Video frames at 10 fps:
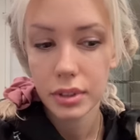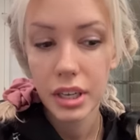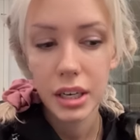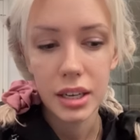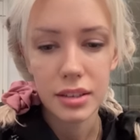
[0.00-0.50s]

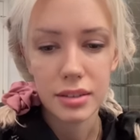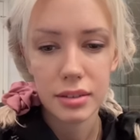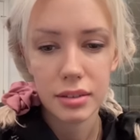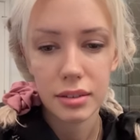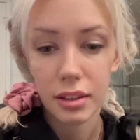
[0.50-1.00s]
It
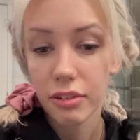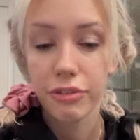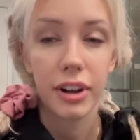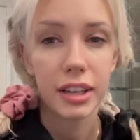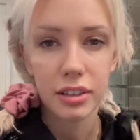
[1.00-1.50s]
is the
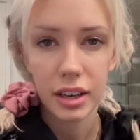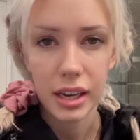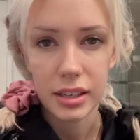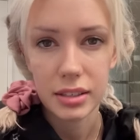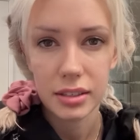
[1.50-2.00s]
final
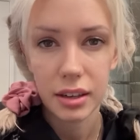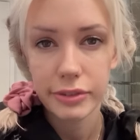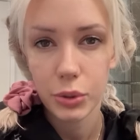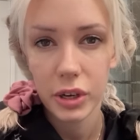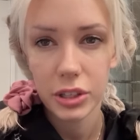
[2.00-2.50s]
night of
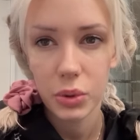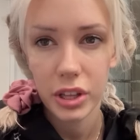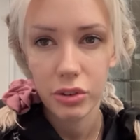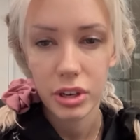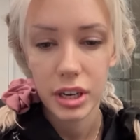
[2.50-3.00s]

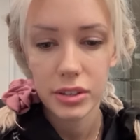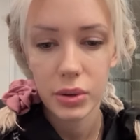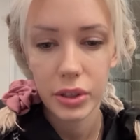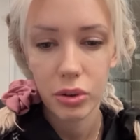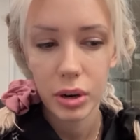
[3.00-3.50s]
2023, so
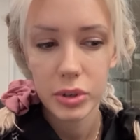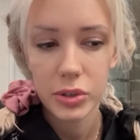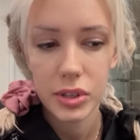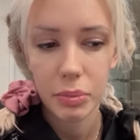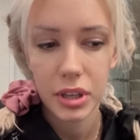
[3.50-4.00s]
I thought I would do
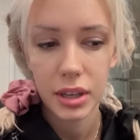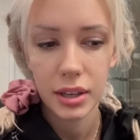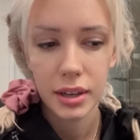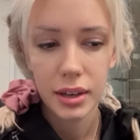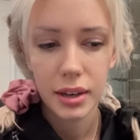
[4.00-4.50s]

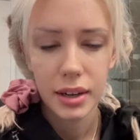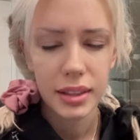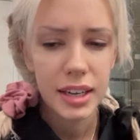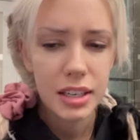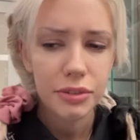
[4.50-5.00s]
something
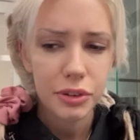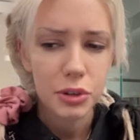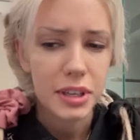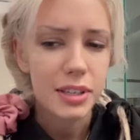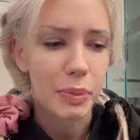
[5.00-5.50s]
that I did a few
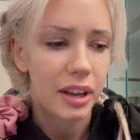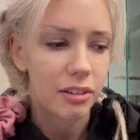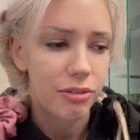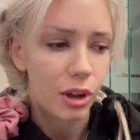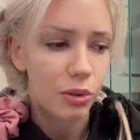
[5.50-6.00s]
years back
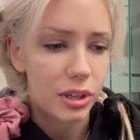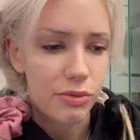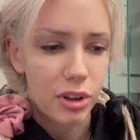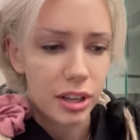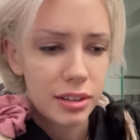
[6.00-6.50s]
and found really
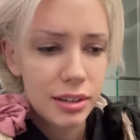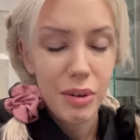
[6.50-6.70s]
fun.